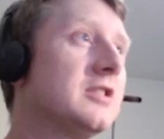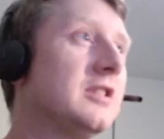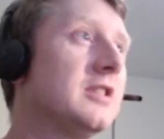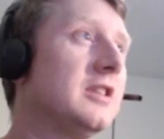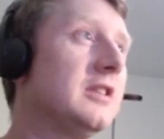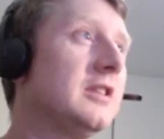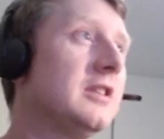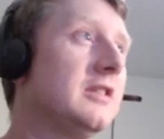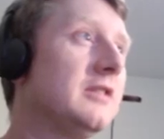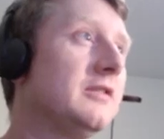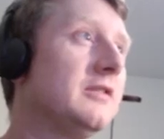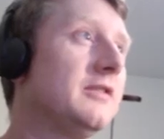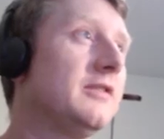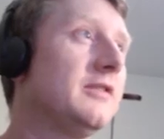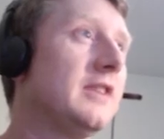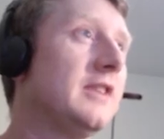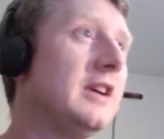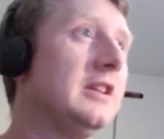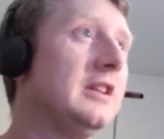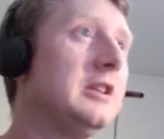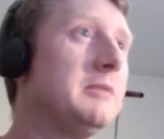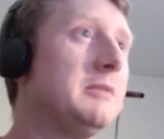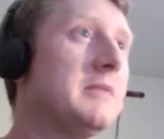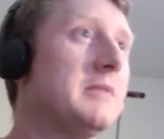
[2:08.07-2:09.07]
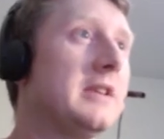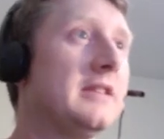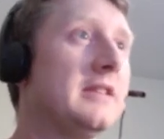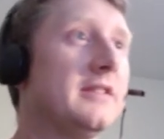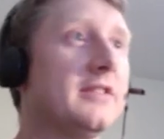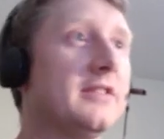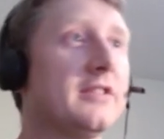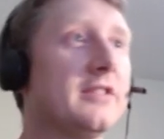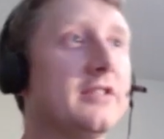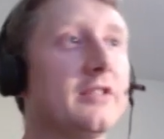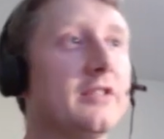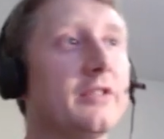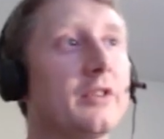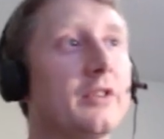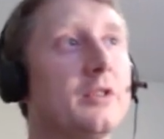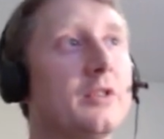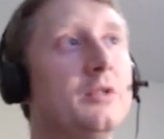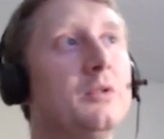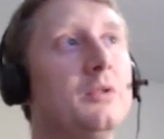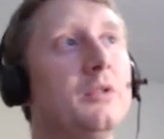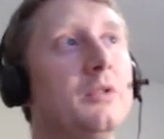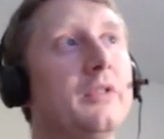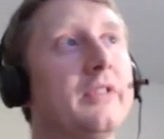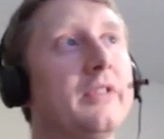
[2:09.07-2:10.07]
of elements. So the
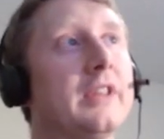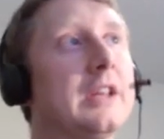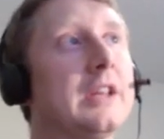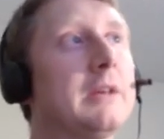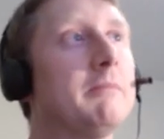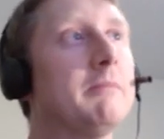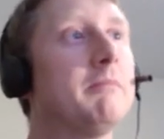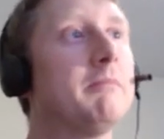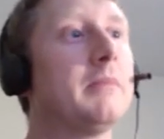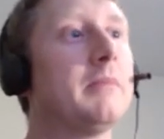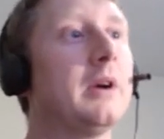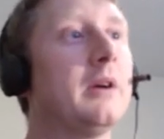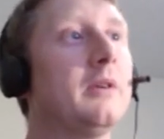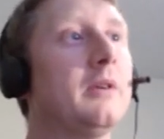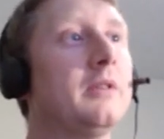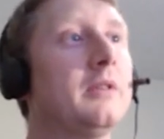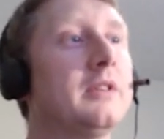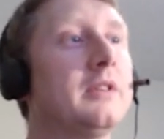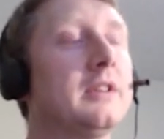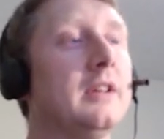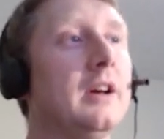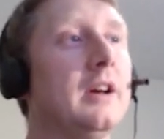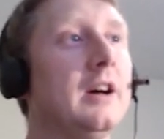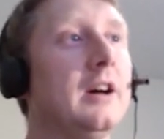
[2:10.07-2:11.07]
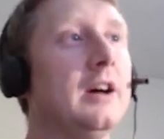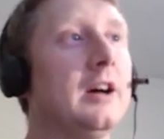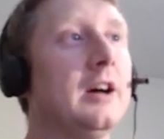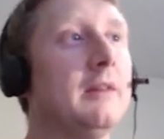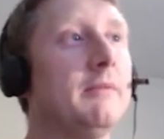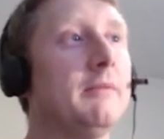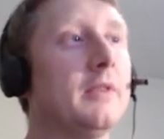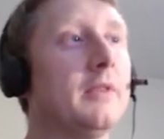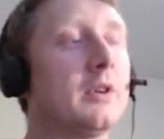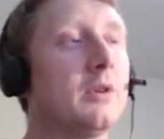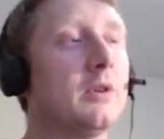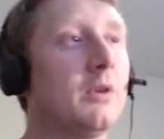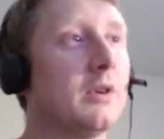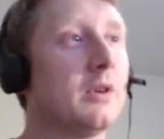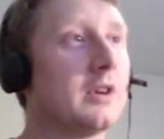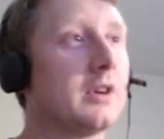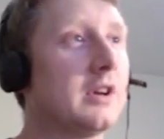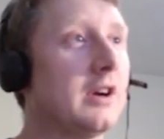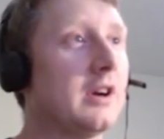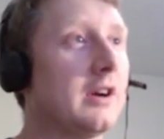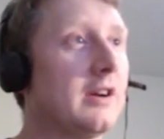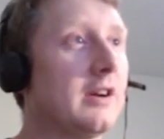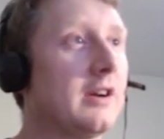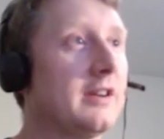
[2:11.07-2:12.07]
cool thing about the court
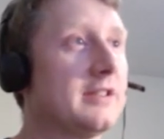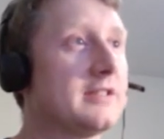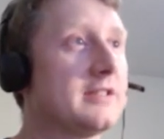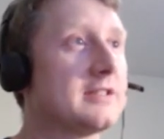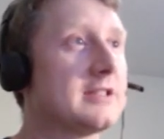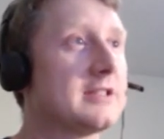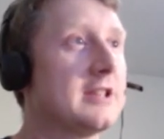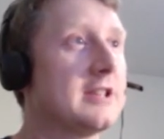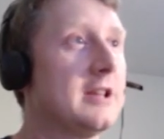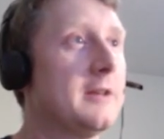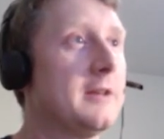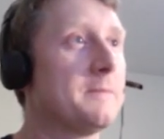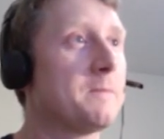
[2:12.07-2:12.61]
cards,